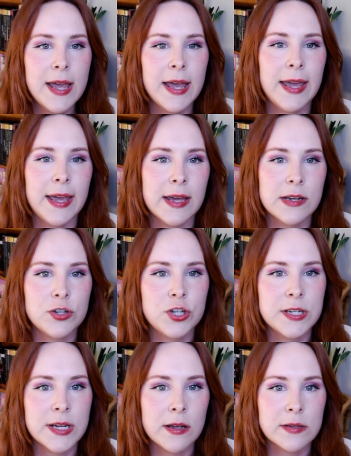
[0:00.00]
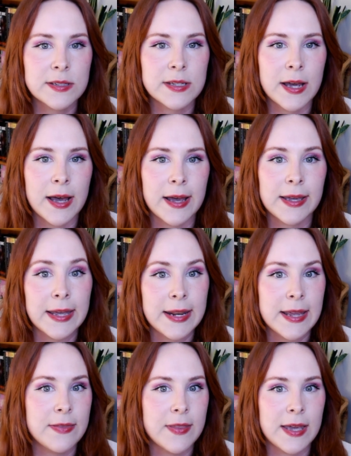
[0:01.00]
and she tells
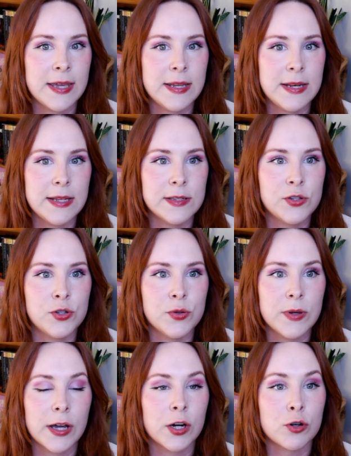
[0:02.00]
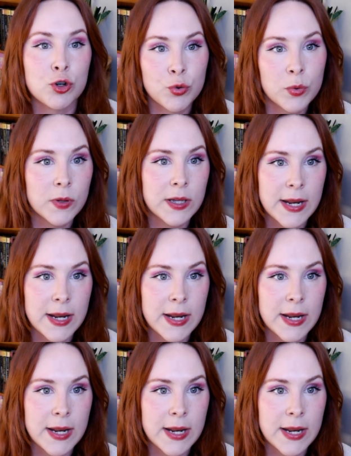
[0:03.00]
Gideon that he needs to get her truly